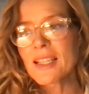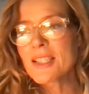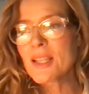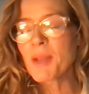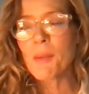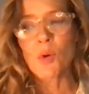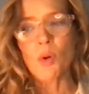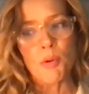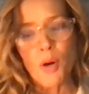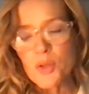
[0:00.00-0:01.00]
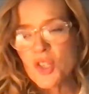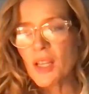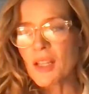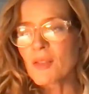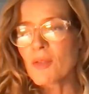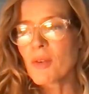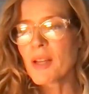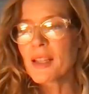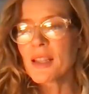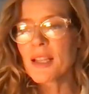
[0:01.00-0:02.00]
to be able to approach it
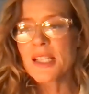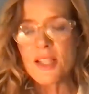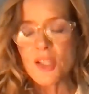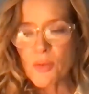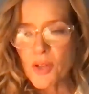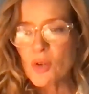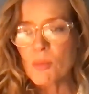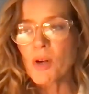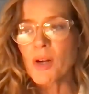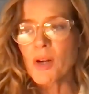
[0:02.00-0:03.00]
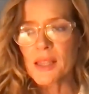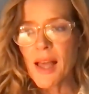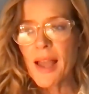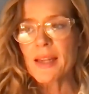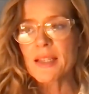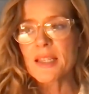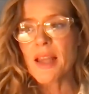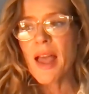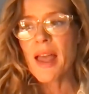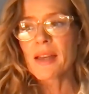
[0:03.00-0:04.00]
with a sense of humor and light
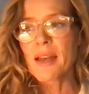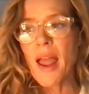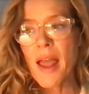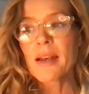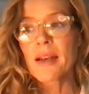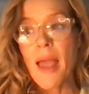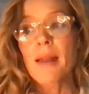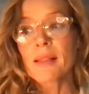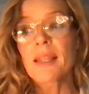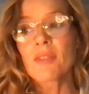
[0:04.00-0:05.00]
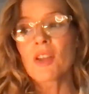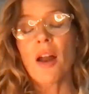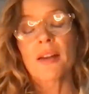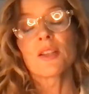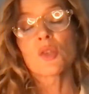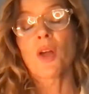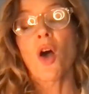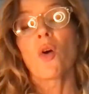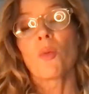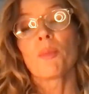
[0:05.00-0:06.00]
and leave the audience with
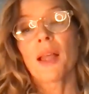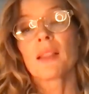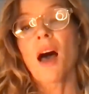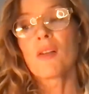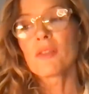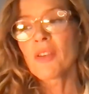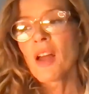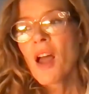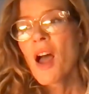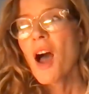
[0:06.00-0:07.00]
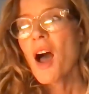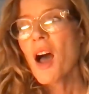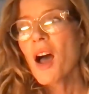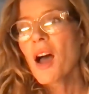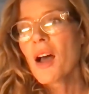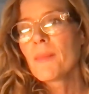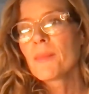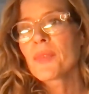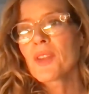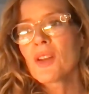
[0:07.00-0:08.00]
hope and love.
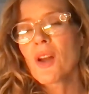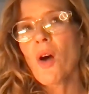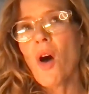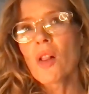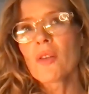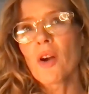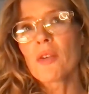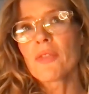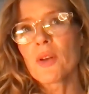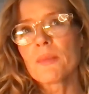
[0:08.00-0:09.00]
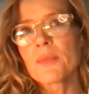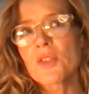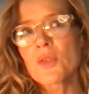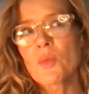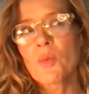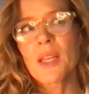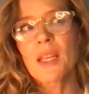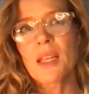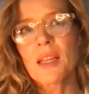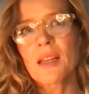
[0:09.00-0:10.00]
All of our films,
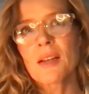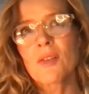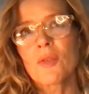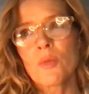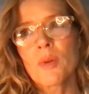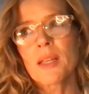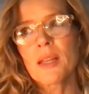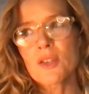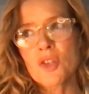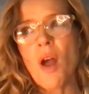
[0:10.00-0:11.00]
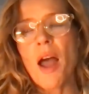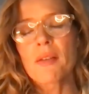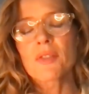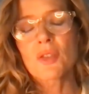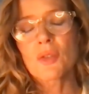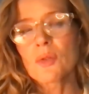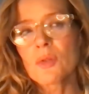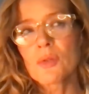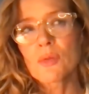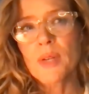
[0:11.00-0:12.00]
we strive
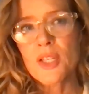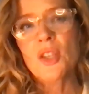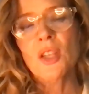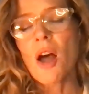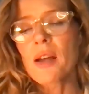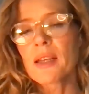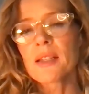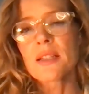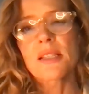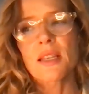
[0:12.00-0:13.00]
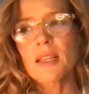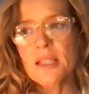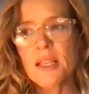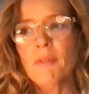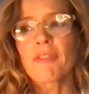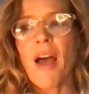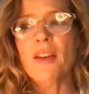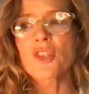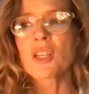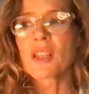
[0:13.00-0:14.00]
to reach the audience in some
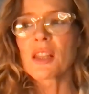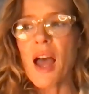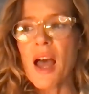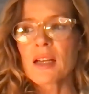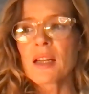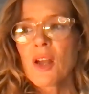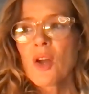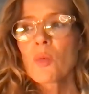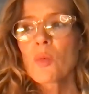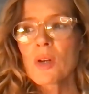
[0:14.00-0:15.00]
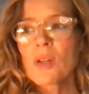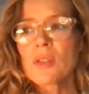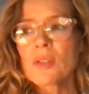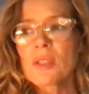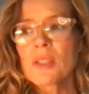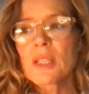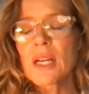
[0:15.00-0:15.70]
fashion that will